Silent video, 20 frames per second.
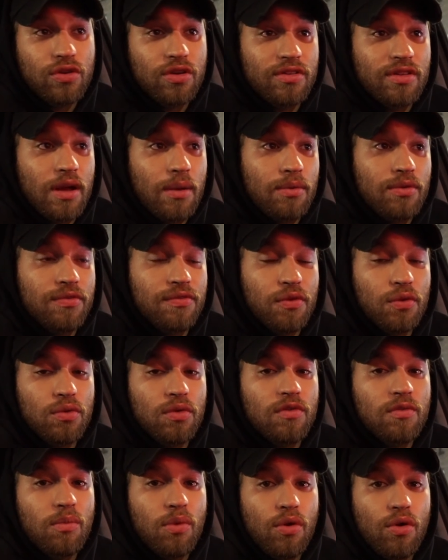because that was filled
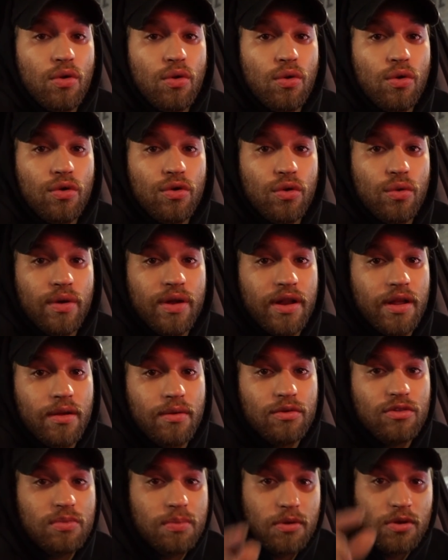with motor oil, and it
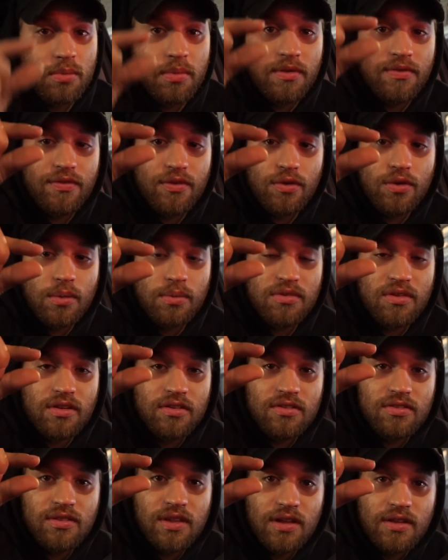was supposed to be filled up to the
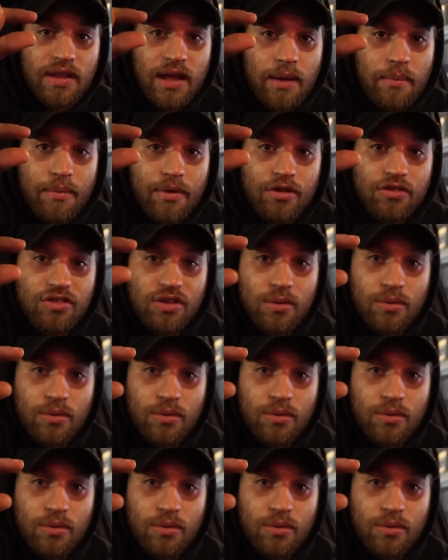stick that much,